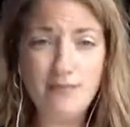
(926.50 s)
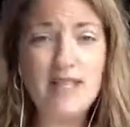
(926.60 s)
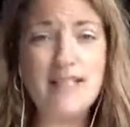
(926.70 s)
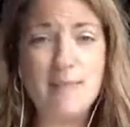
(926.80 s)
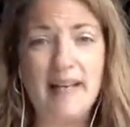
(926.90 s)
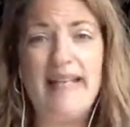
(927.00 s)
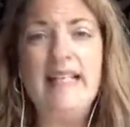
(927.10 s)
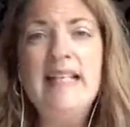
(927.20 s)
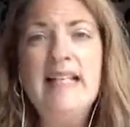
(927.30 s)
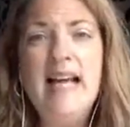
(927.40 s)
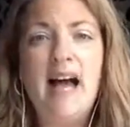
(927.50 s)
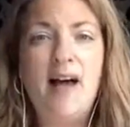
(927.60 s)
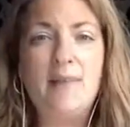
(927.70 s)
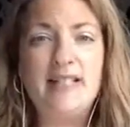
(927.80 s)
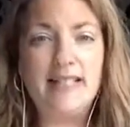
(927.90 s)
is money,
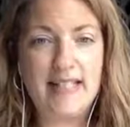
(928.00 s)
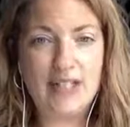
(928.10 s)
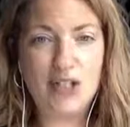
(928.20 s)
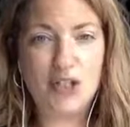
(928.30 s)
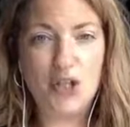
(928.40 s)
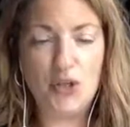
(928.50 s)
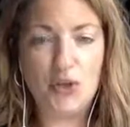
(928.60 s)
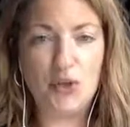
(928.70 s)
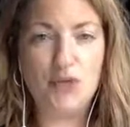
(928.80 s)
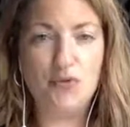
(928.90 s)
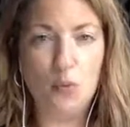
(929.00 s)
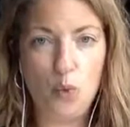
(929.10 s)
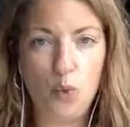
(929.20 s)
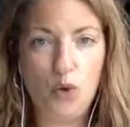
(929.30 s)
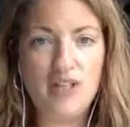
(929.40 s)
is status, kudos,
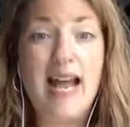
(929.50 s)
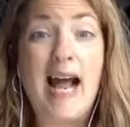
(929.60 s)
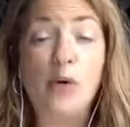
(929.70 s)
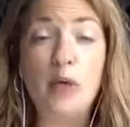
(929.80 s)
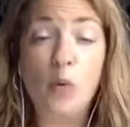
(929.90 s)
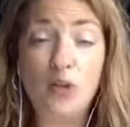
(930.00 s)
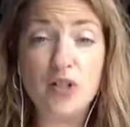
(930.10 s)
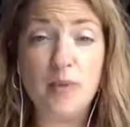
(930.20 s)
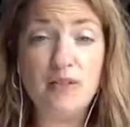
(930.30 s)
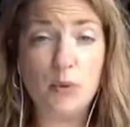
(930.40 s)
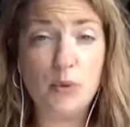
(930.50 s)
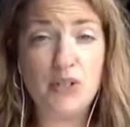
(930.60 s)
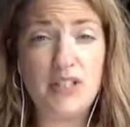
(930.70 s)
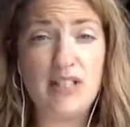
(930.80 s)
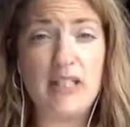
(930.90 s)
reward, how we want to be
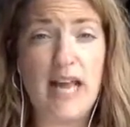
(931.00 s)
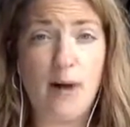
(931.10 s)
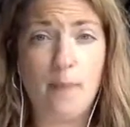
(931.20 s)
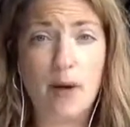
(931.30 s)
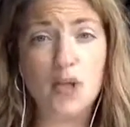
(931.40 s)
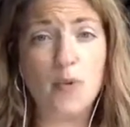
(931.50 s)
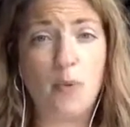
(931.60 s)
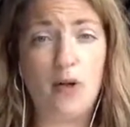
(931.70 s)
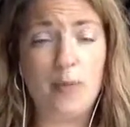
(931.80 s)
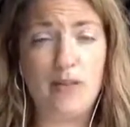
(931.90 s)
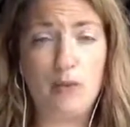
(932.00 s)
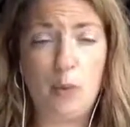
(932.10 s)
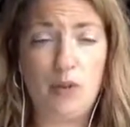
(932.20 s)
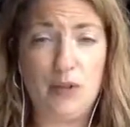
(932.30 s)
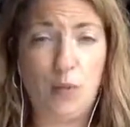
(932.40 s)
rewarded, how much we want to be
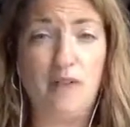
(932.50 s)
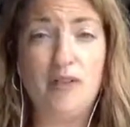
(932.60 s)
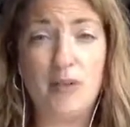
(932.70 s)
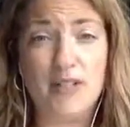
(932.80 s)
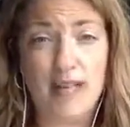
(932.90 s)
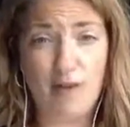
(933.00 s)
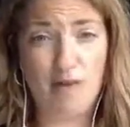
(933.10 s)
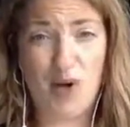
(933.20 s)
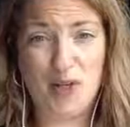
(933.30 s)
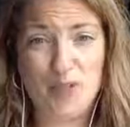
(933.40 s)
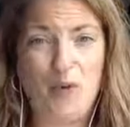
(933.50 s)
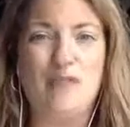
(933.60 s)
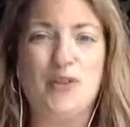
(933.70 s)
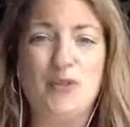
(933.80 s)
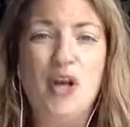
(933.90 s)
rewarded, what feels safe for us, what
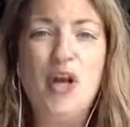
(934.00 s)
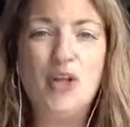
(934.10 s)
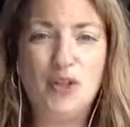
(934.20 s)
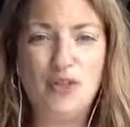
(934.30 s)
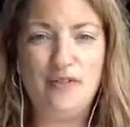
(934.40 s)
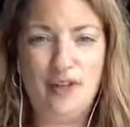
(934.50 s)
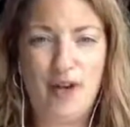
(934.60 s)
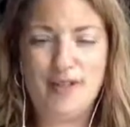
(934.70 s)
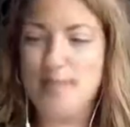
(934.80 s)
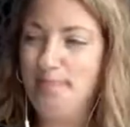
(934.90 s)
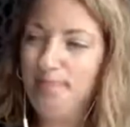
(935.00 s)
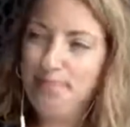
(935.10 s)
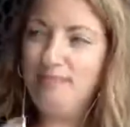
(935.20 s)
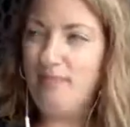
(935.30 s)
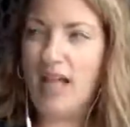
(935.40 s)
feels good for us,
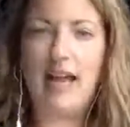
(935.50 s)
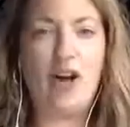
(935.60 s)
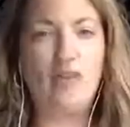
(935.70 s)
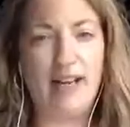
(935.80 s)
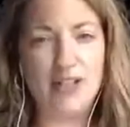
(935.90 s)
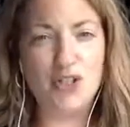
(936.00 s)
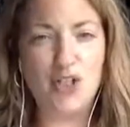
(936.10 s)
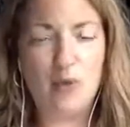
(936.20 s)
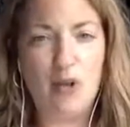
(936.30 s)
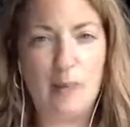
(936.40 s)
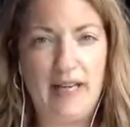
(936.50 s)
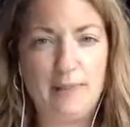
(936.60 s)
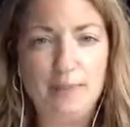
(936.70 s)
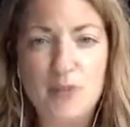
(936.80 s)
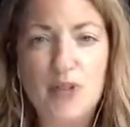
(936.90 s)
and our relationship with our money.
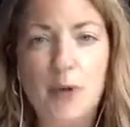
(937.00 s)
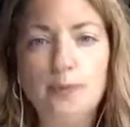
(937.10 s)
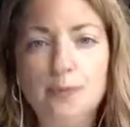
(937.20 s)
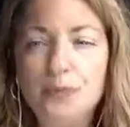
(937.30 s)
So